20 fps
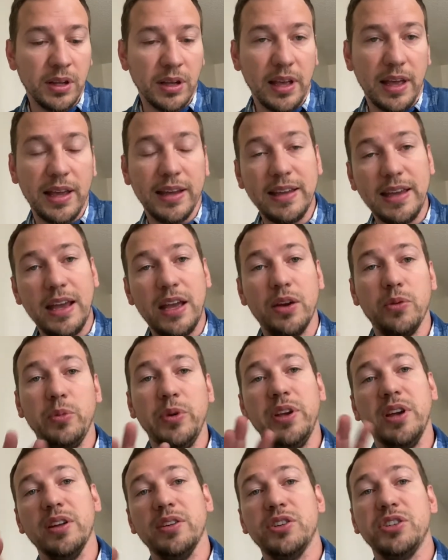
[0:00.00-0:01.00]
Again,
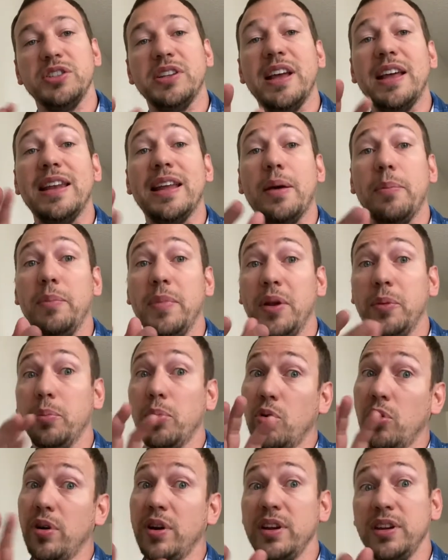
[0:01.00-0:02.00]
we understand that
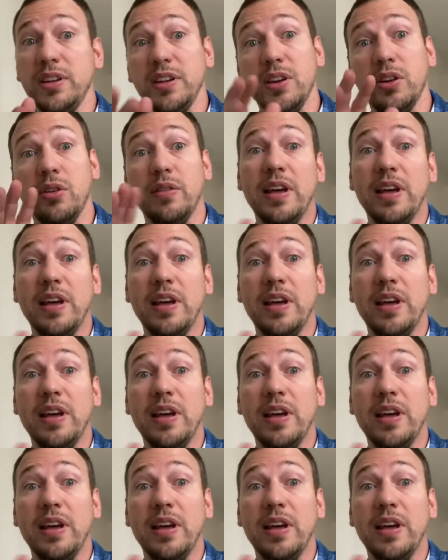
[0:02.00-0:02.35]
midpoint, you know,